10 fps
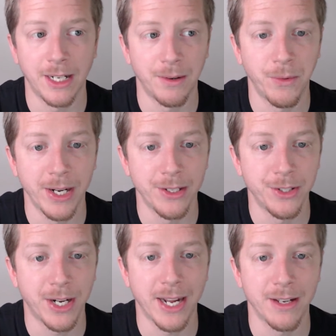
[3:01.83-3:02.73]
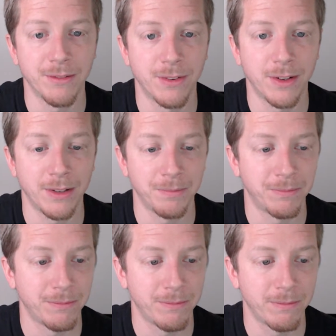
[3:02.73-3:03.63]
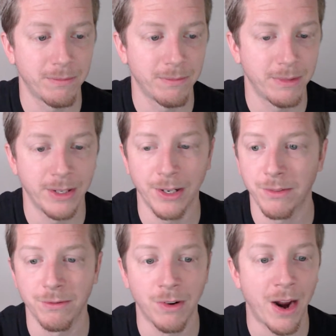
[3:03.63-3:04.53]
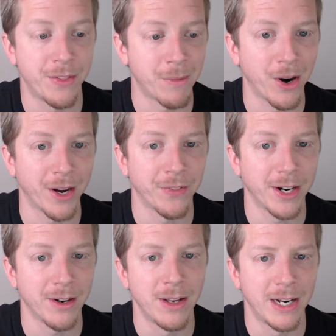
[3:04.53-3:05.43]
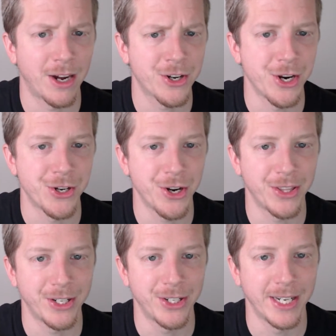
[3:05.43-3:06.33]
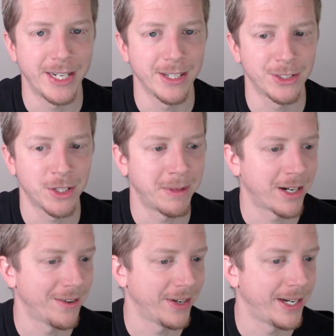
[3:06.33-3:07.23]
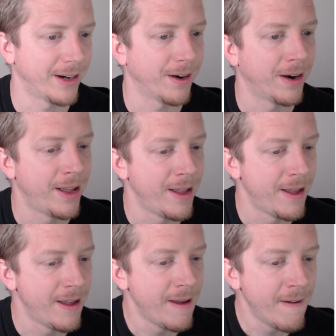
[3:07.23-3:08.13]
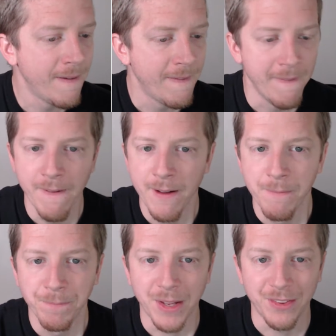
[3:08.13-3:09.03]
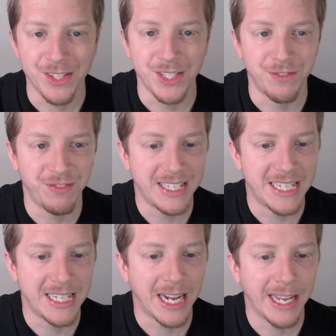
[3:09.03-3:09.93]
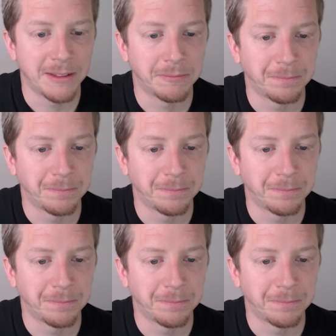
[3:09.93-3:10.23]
way to kind of, ride the market there. Now, actually, I showed that to you here. Let's go back over here. Now, this is VTI.